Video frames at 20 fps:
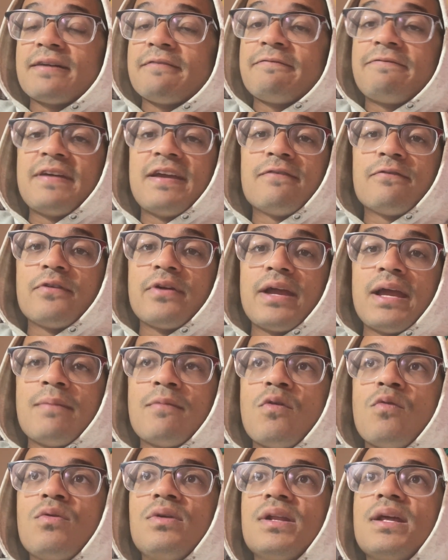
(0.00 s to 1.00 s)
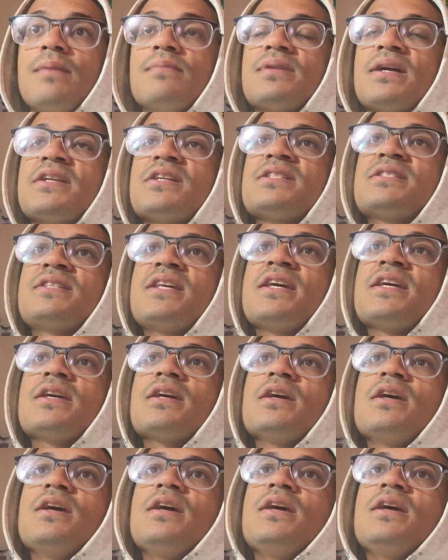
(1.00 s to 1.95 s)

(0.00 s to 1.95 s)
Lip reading: I'm favoring Emma Williams. I just think,